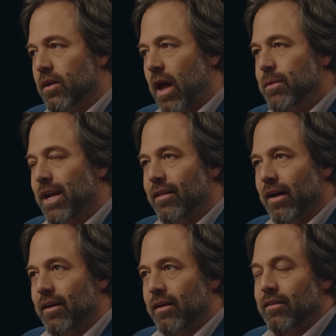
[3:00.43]
I mean,
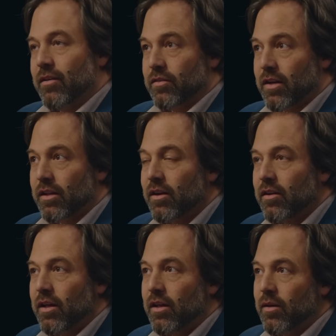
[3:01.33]
there's
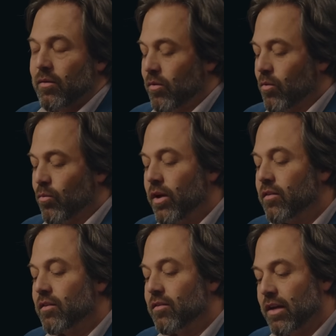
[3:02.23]
clearly
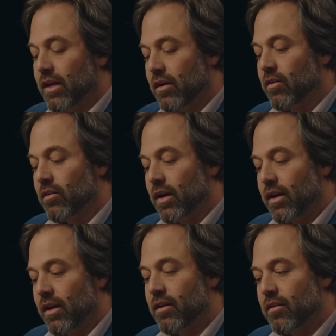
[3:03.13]
reasons to kill,
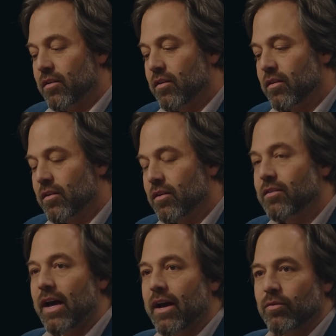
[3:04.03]
like in the
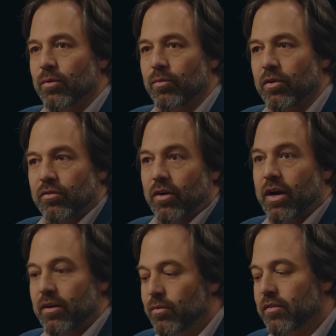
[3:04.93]
text, we will
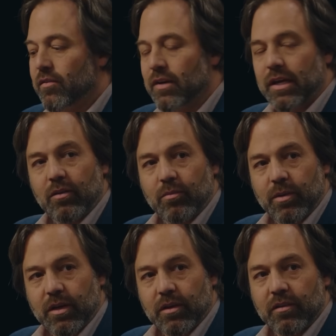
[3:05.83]
find reasons to kill
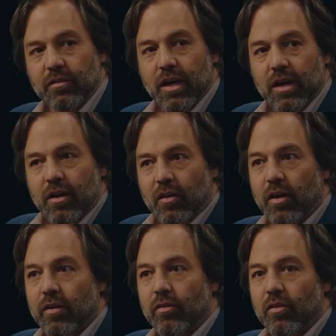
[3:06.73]
because a
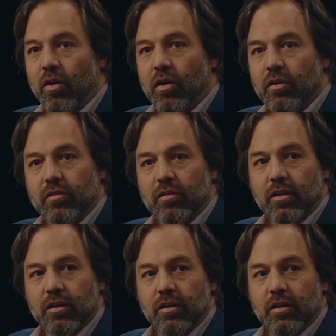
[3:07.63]
lot of the laws,
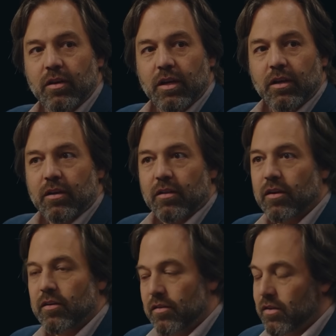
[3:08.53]

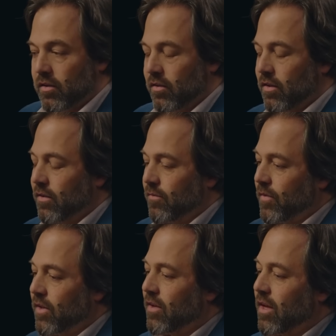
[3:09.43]

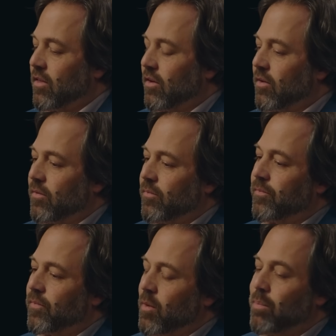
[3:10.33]
let's say
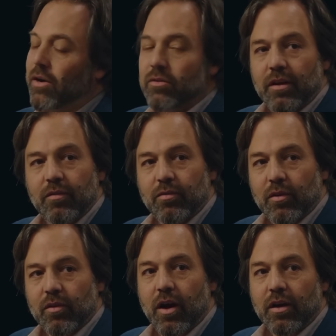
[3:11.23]
the penalty for
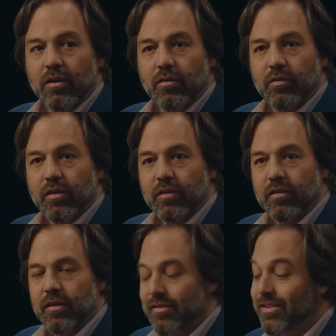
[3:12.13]
a lot of the
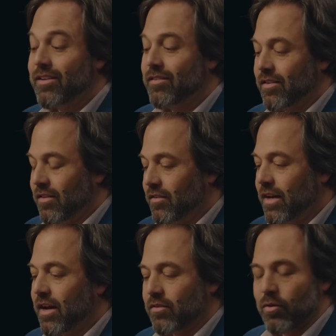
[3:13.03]
sins in the
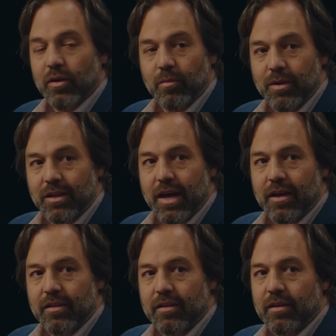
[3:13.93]
text were going to be
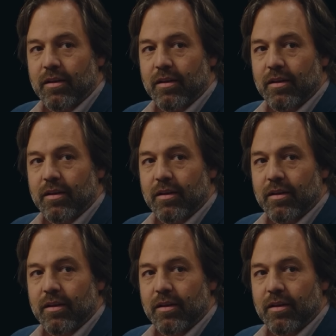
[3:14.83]
death.